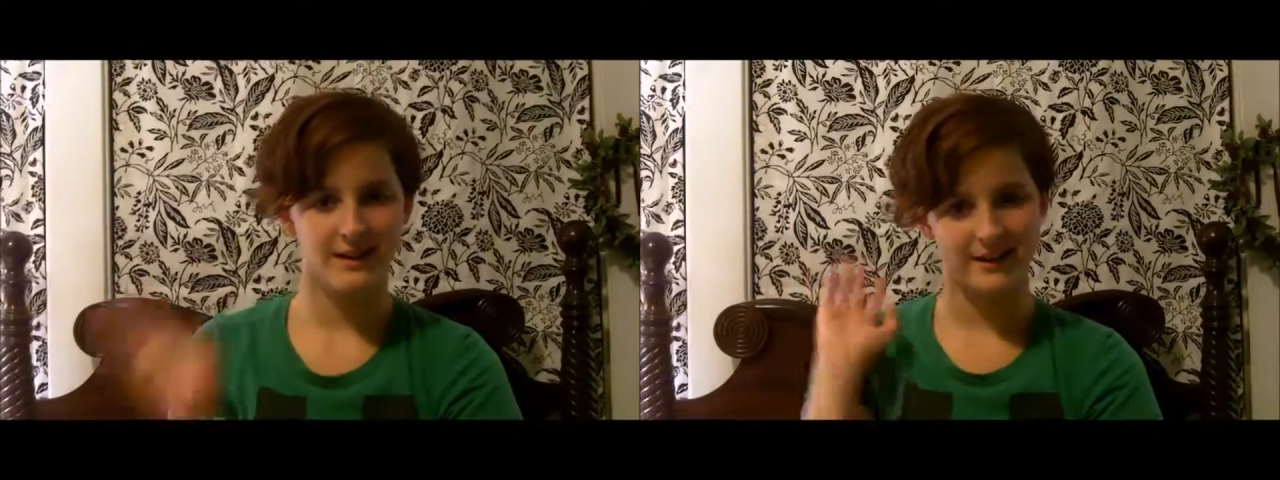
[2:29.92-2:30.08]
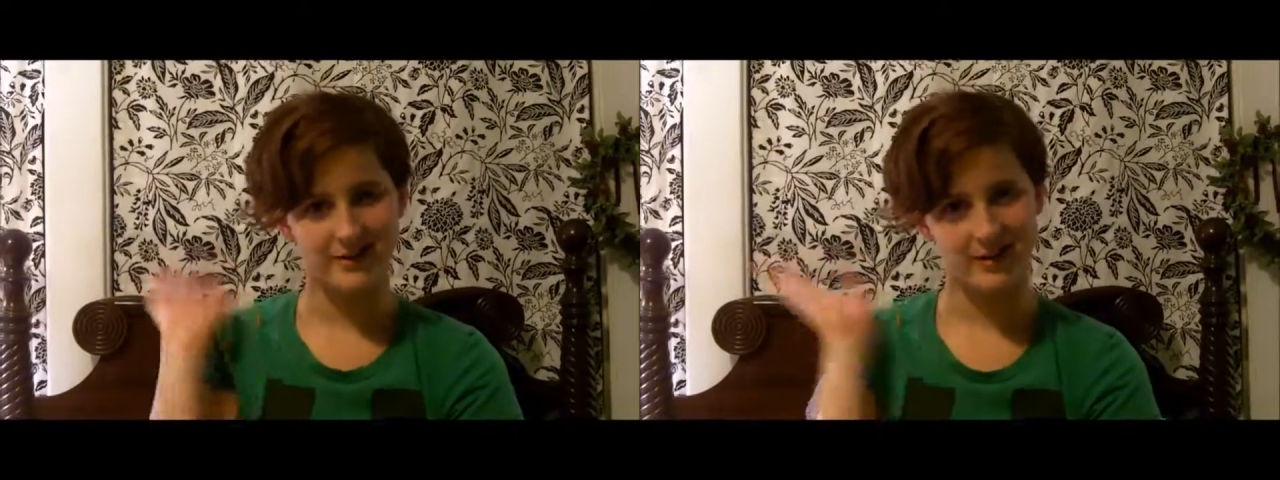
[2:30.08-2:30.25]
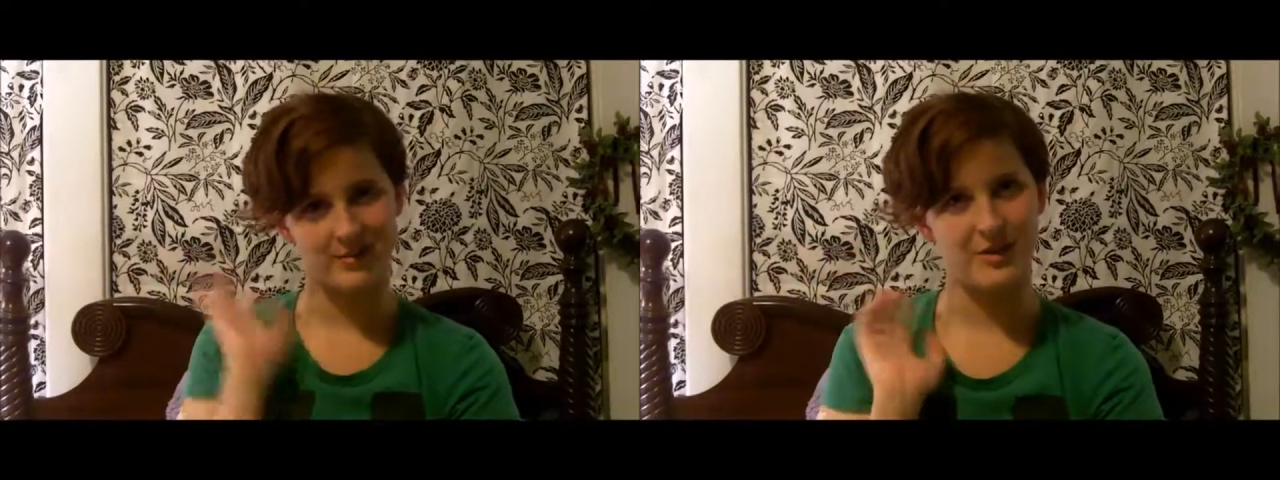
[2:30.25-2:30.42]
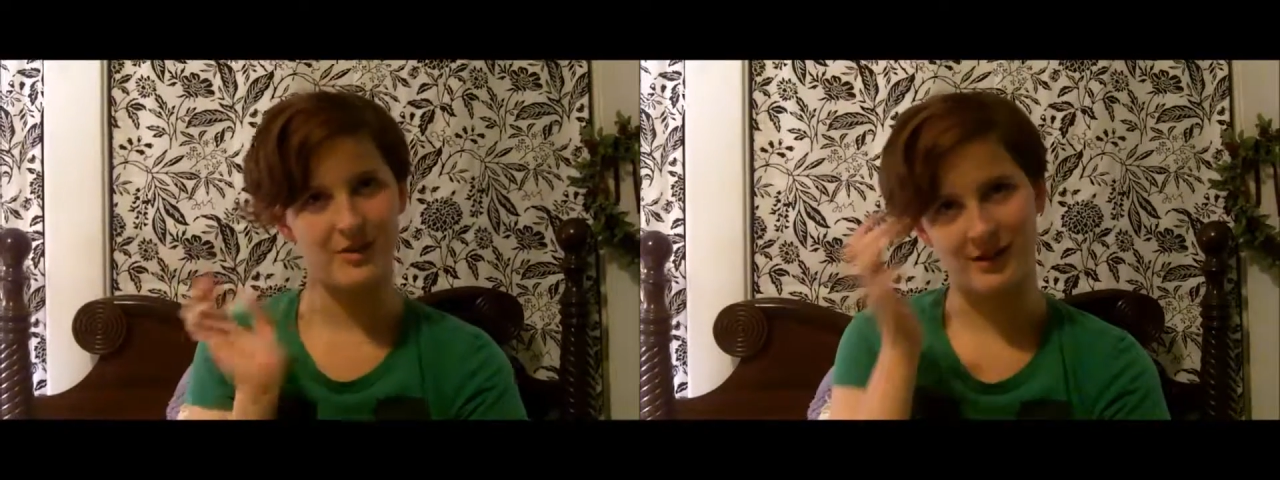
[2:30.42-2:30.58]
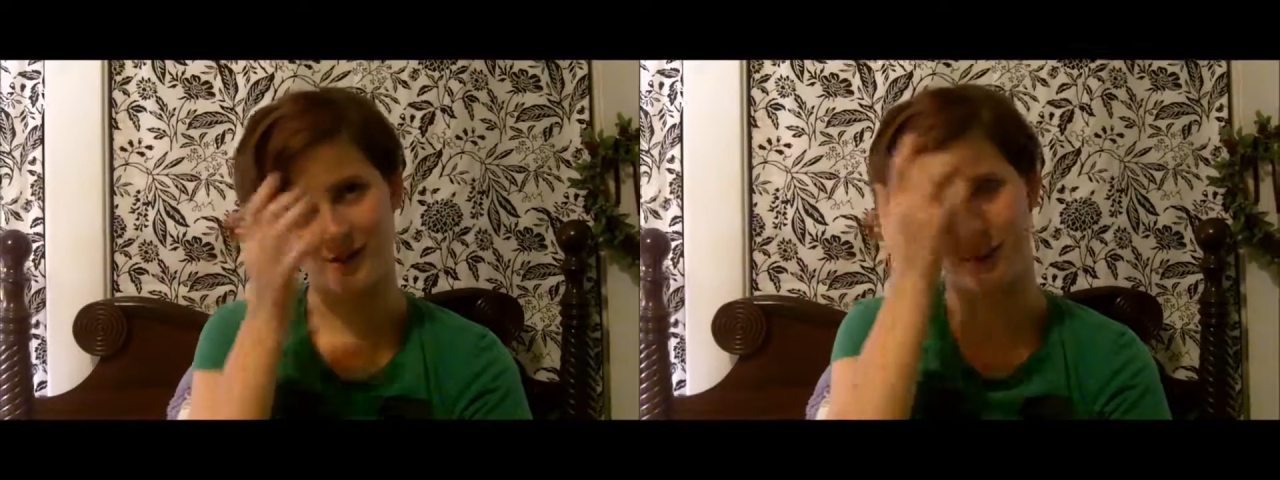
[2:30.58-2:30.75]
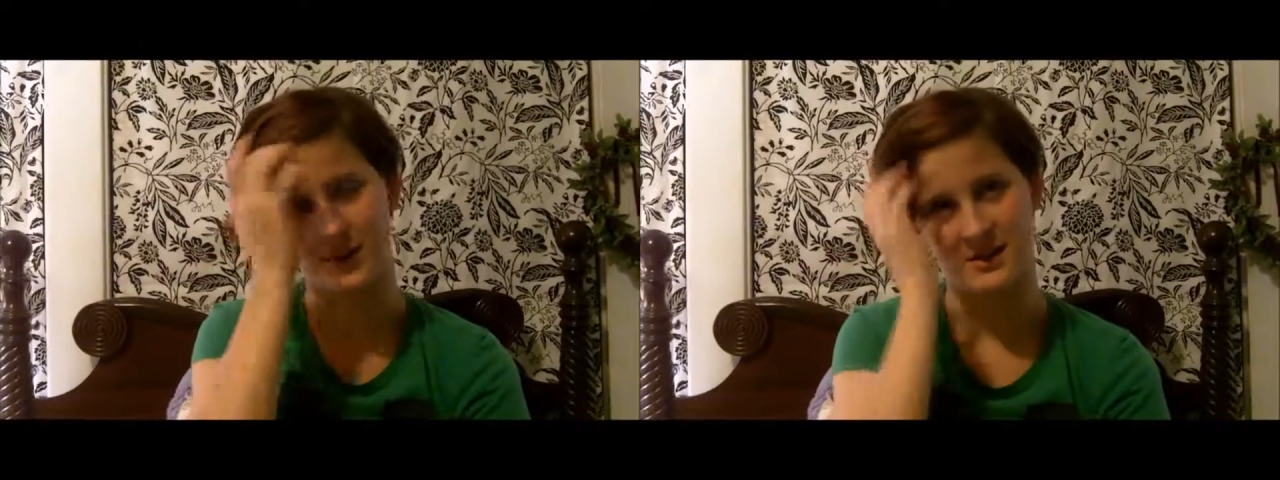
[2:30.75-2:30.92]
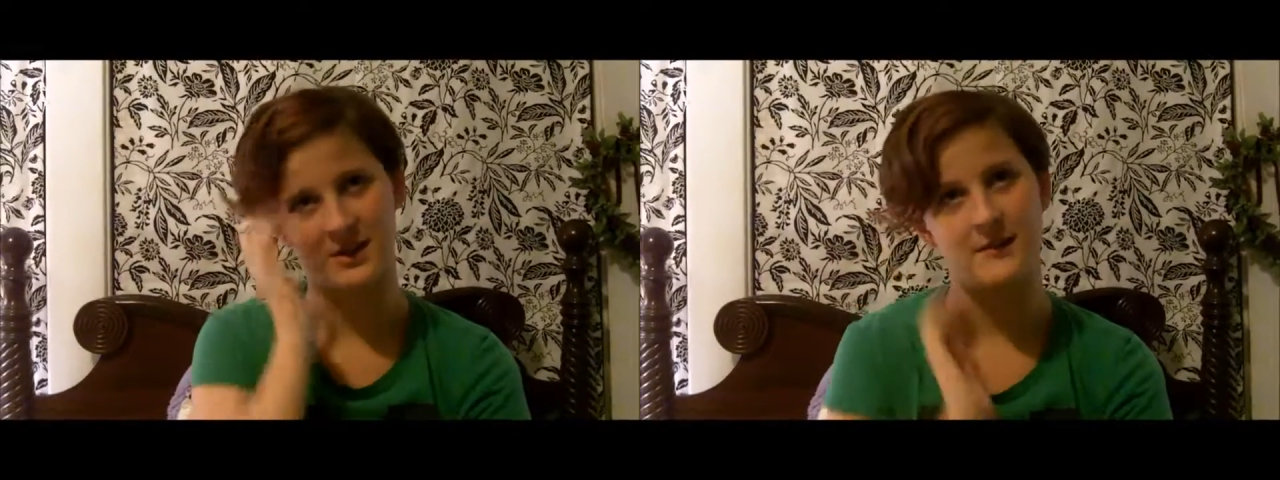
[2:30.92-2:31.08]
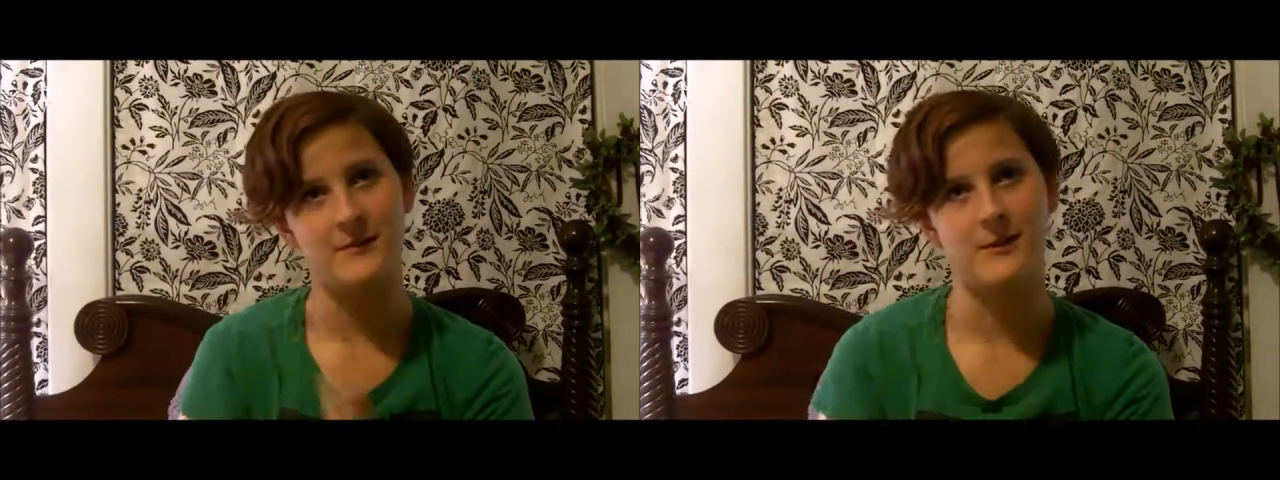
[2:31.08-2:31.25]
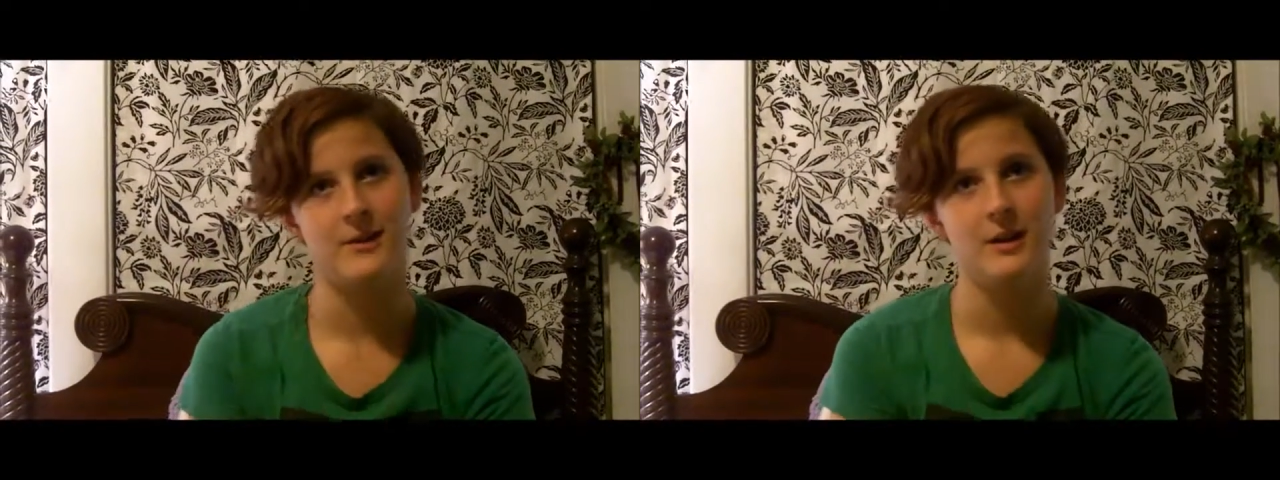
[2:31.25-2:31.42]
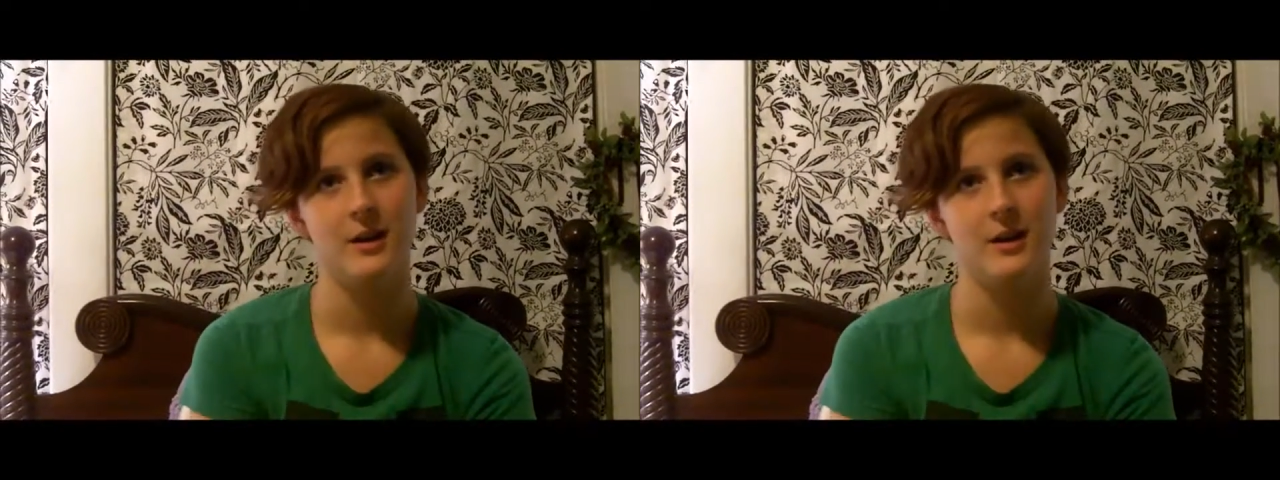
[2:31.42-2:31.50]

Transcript: Hi, Grandma and Grandpa Schaefer.